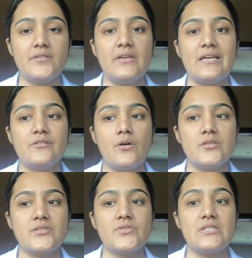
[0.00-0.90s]
We can
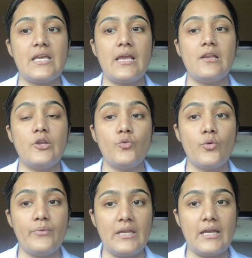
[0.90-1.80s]
also see
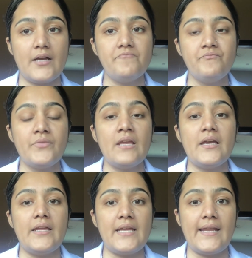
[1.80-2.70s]
leukopenia.
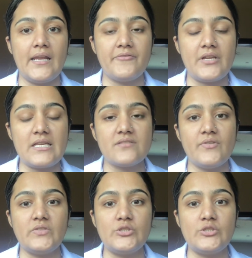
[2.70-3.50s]
And LFTs, we